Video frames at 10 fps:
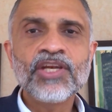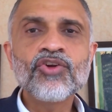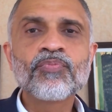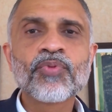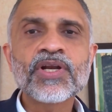need
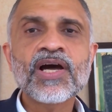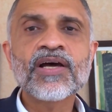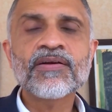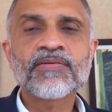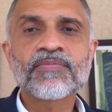to put
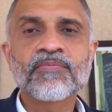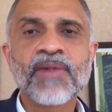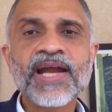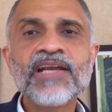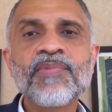our
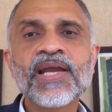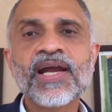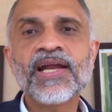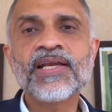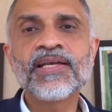might
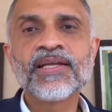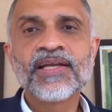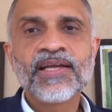behind